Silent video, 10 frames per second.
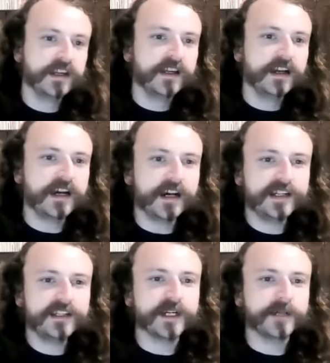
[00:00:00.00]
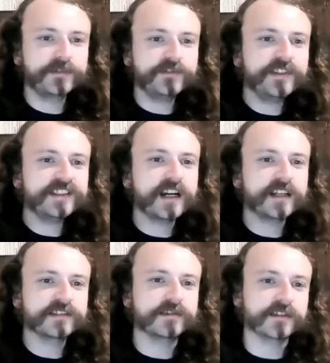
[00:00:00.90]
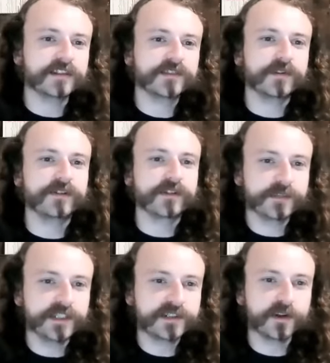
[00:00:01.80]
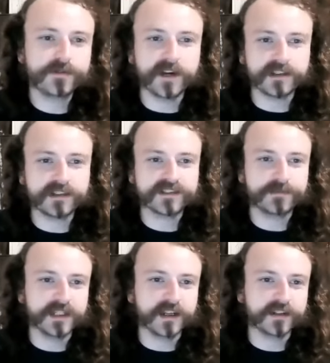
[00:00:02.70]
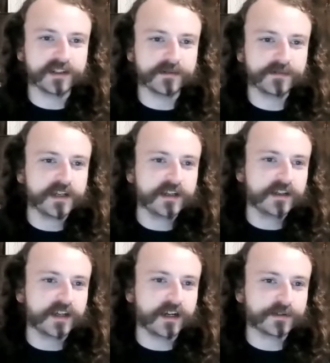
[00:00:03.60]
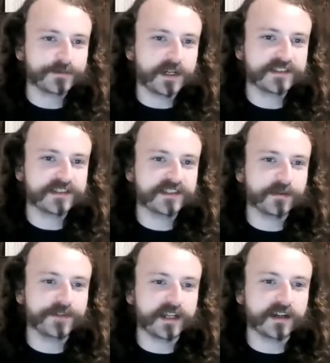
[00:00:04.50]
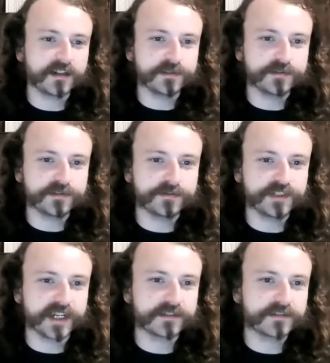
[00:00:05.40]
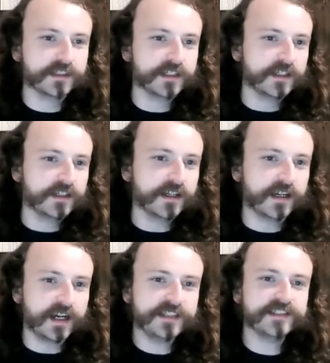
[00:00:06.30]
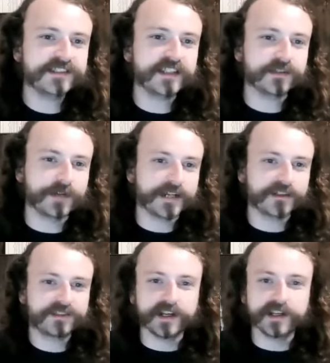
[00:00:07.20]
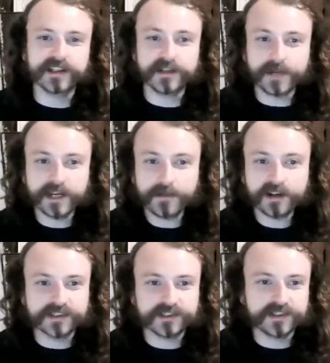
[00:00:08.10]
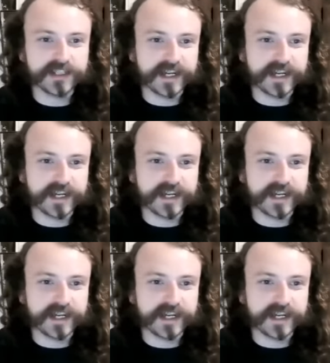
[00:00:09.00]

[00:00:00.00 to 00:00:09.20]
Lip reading: anyway, Patrice Concours, one of the three co-founders of BLM, responds to some of that on her YouTube channel. I need to set the record straight. Am I a Marxist, she